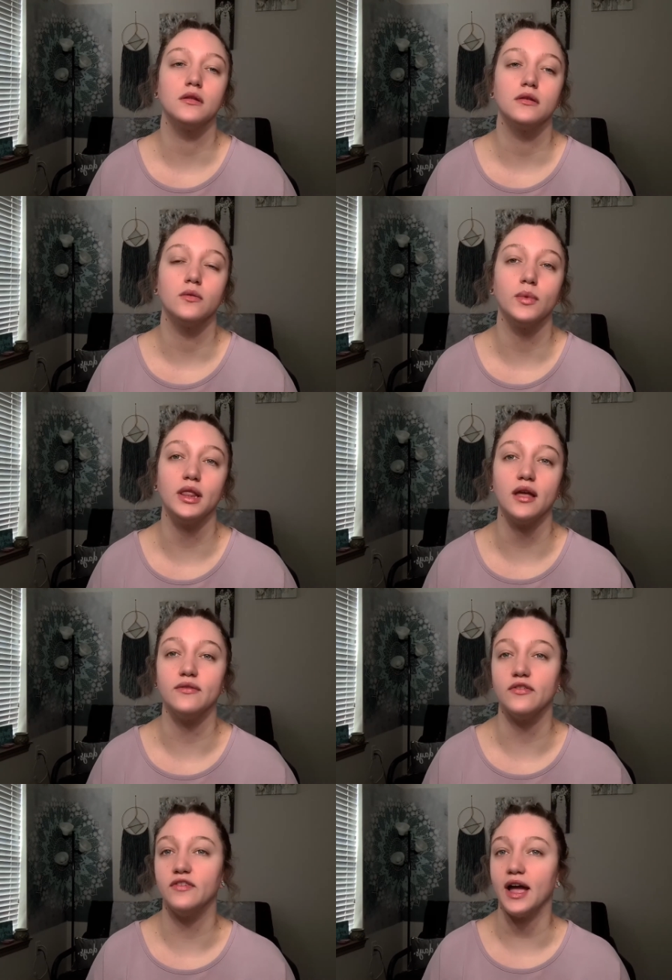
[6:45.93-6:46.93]
We love
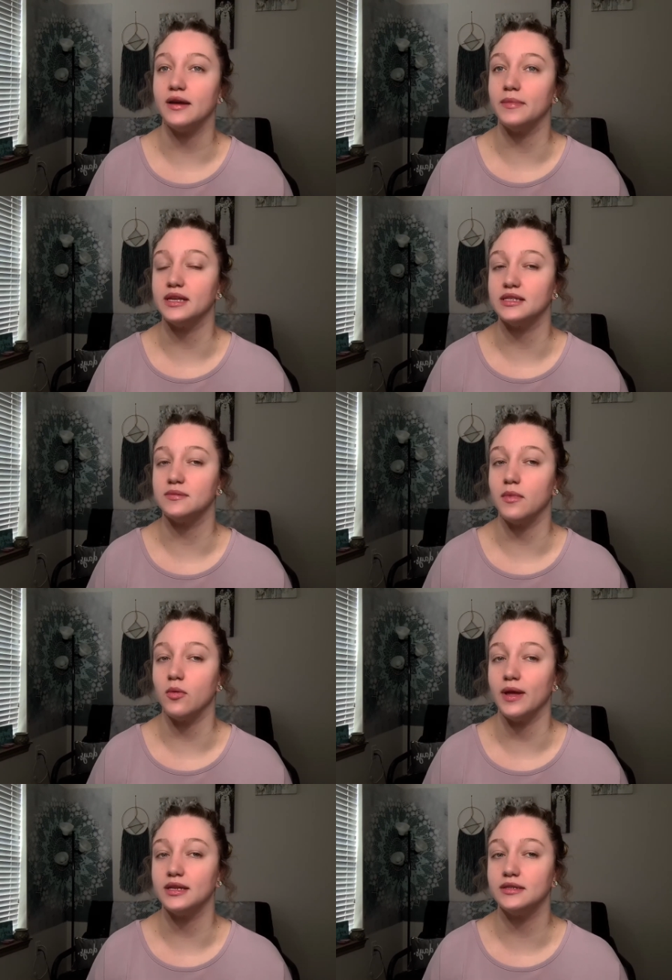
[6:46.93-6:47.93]
a fine mist
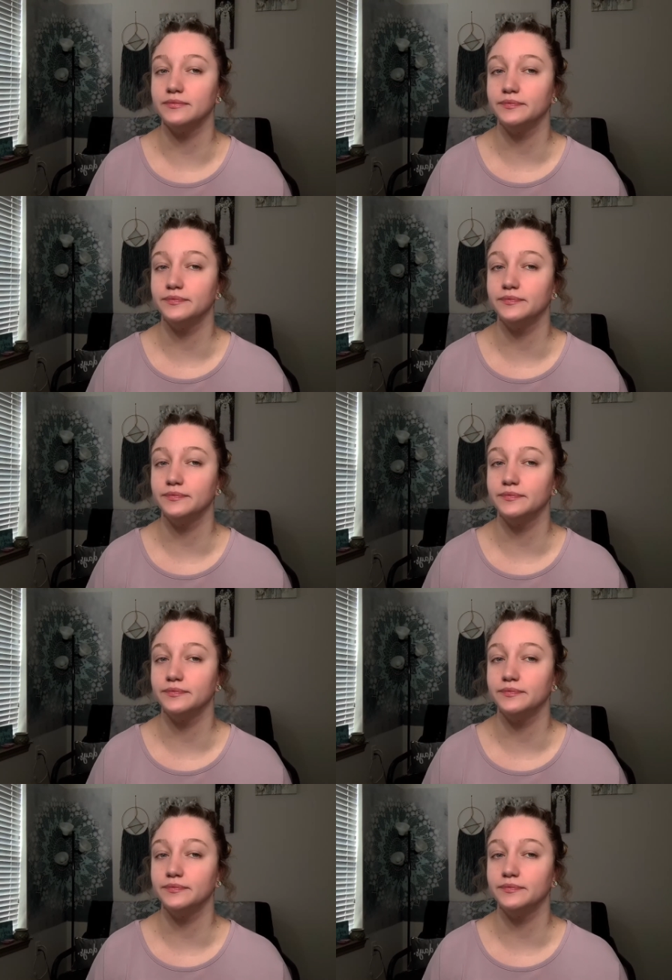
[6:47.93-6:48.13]
moment,